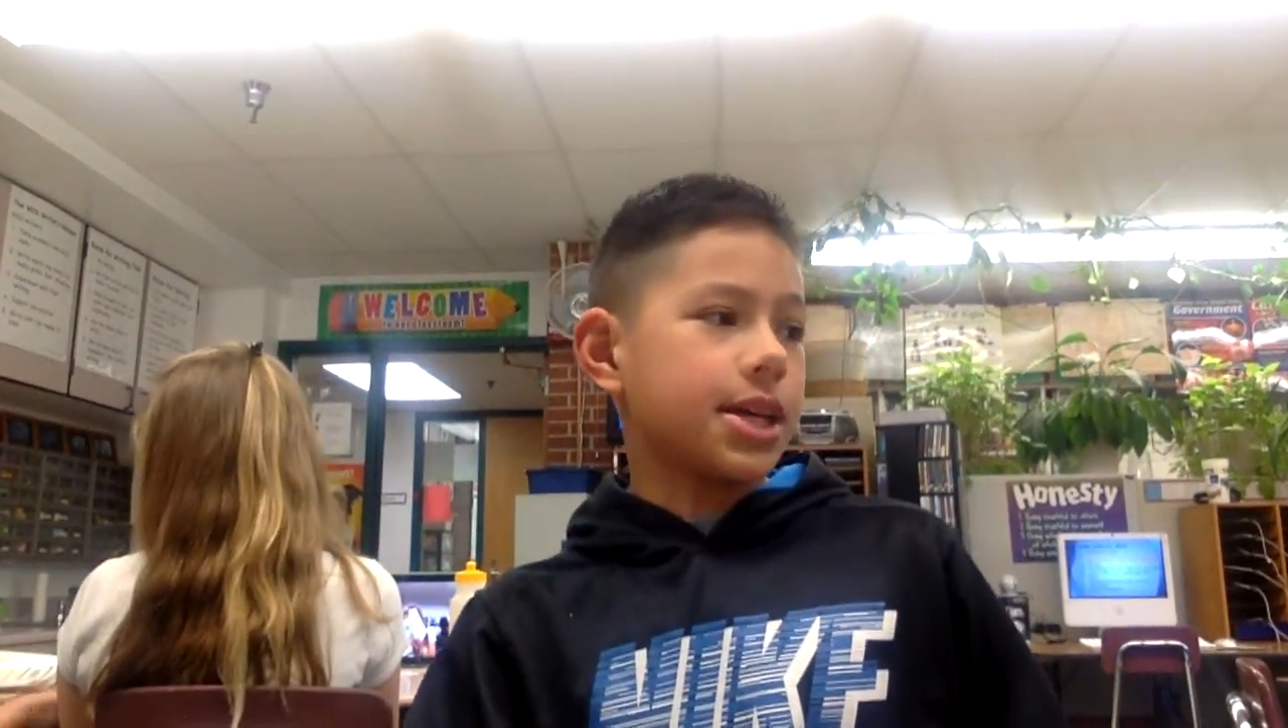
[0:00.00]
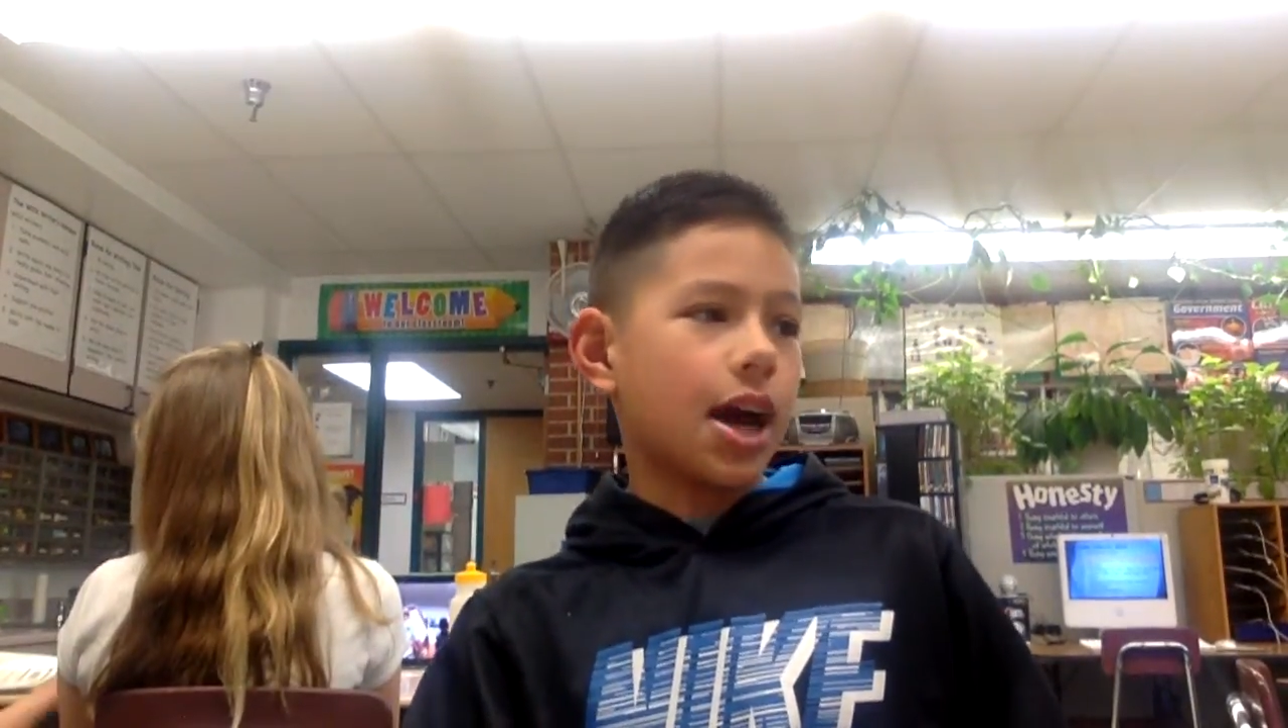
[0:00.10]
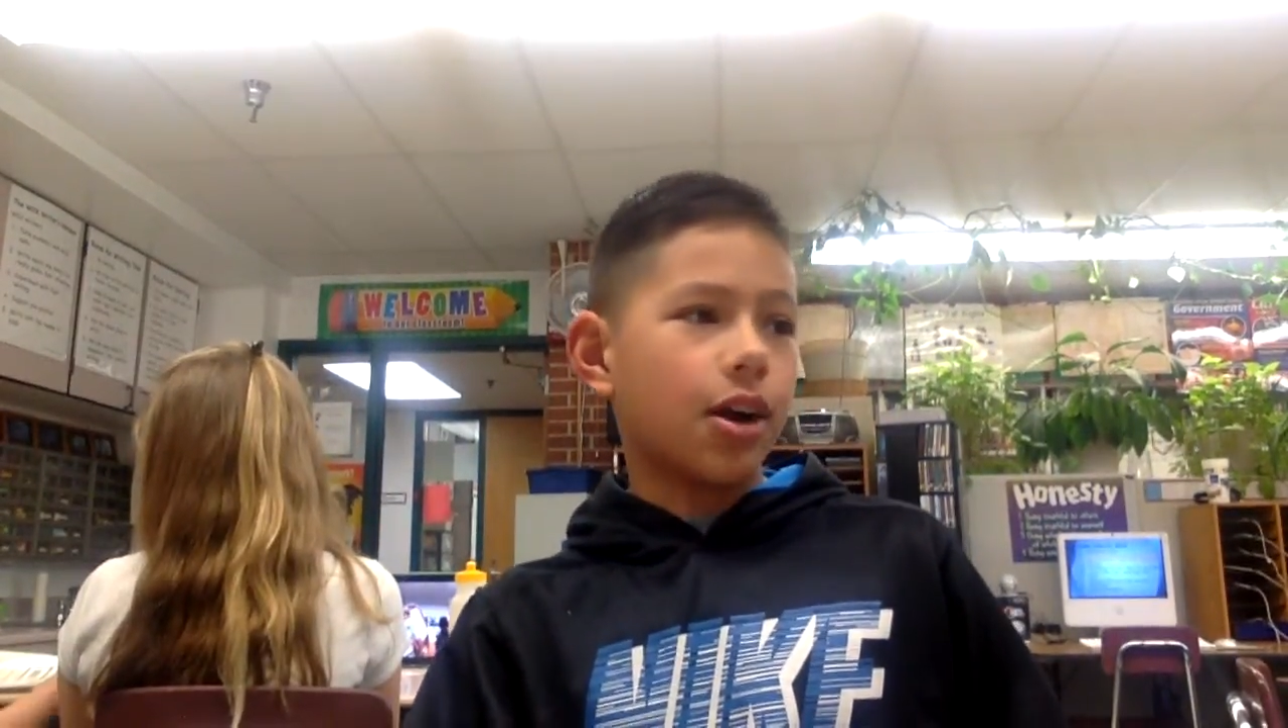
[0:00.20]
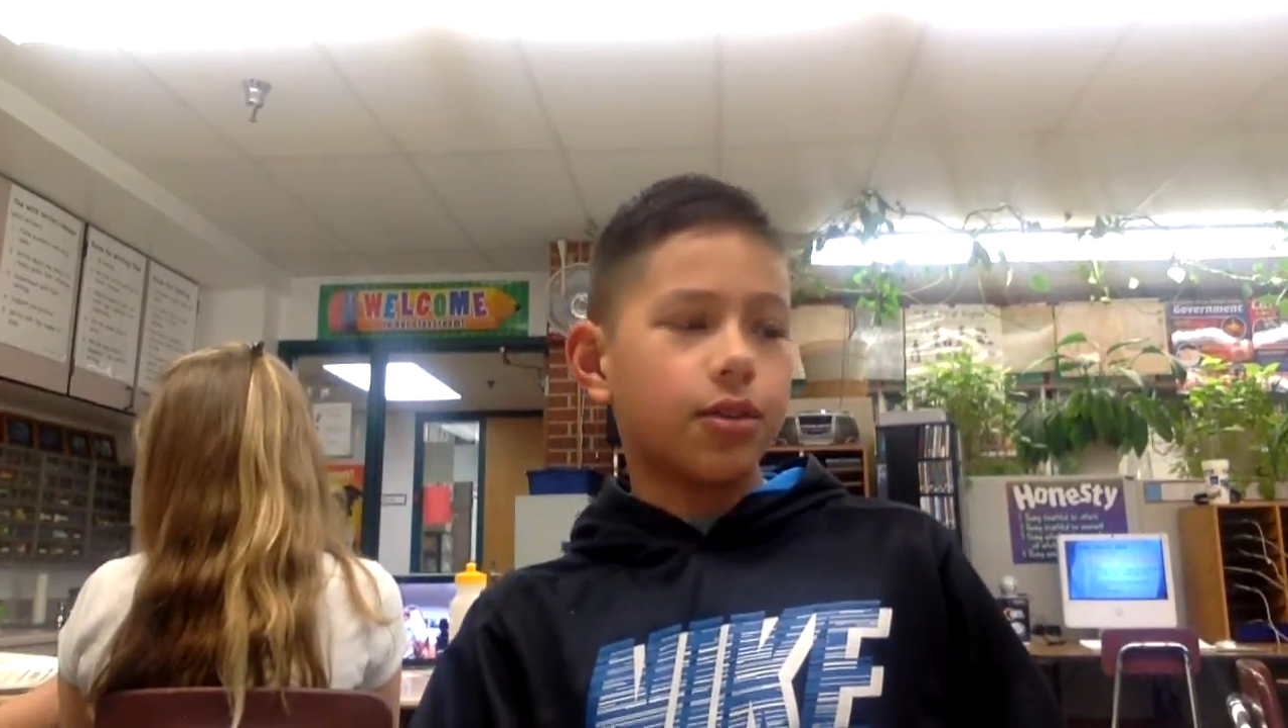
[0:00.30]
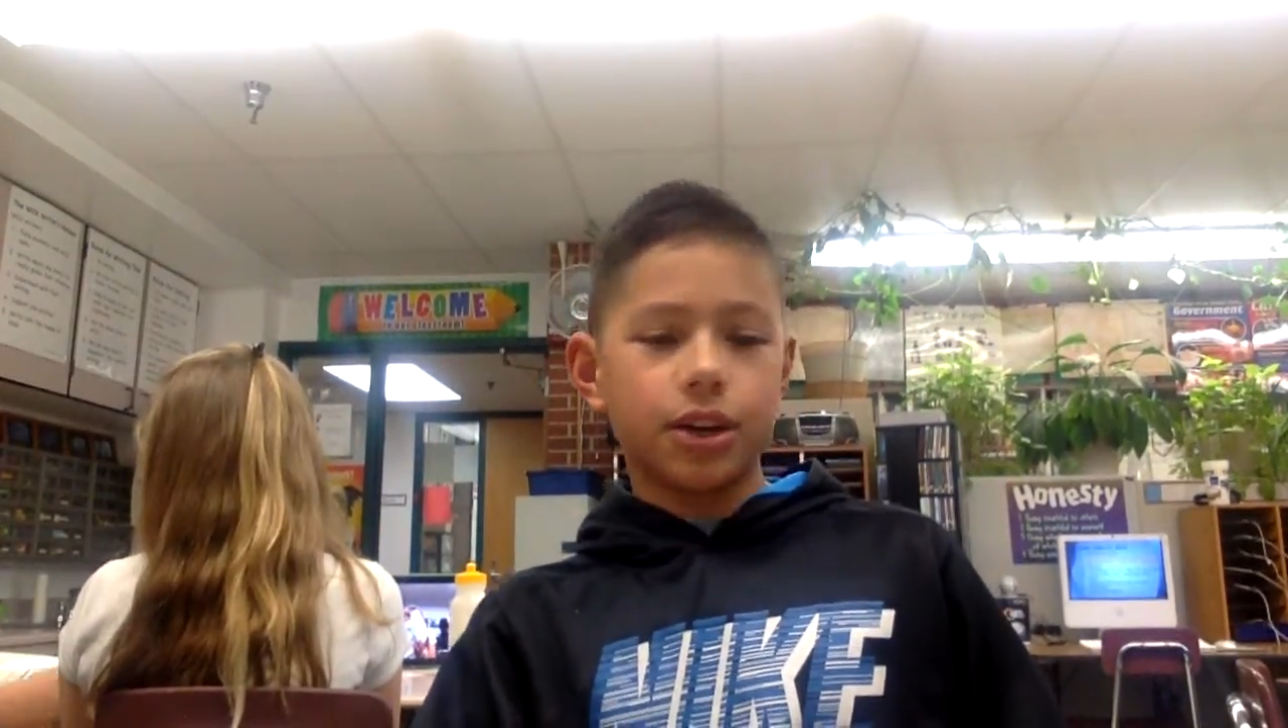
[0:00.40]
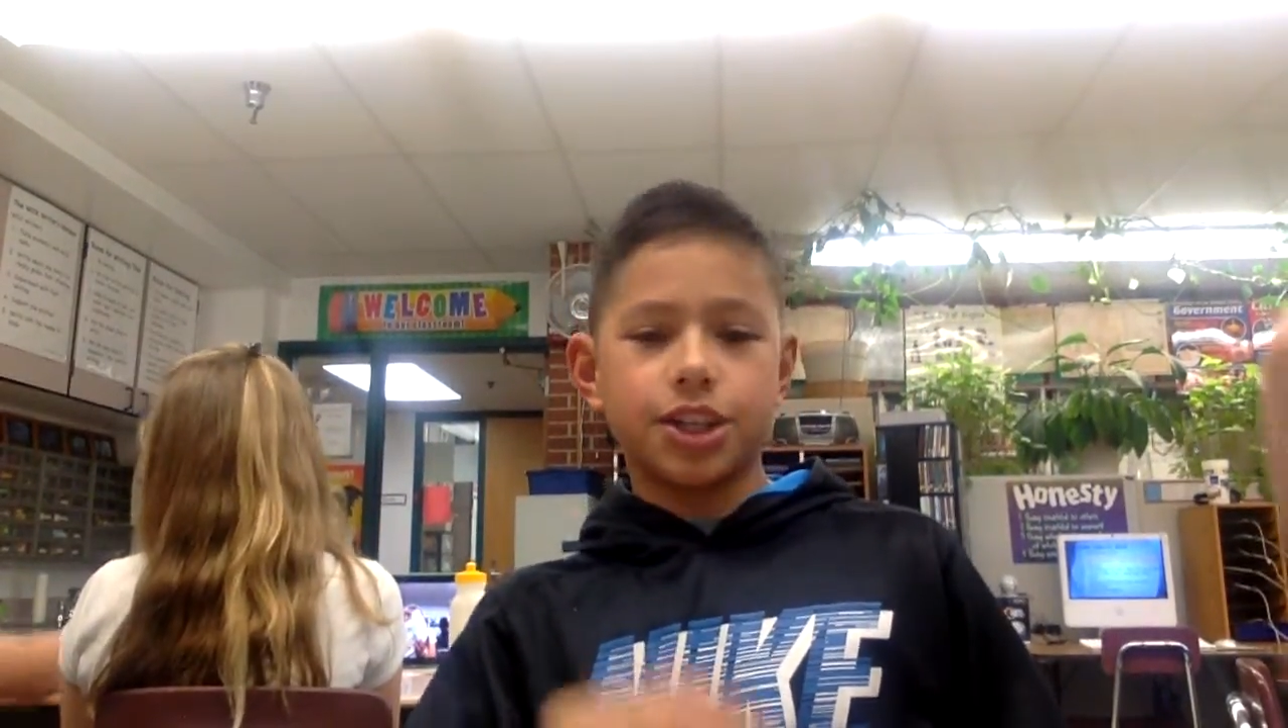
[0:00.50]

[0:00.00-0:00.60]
down a